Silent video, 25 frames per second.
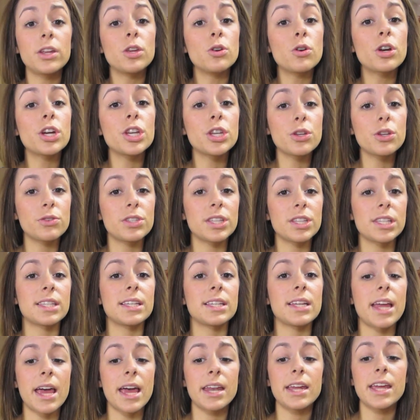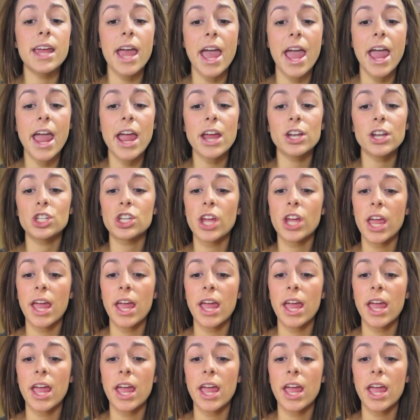you can use this at any age,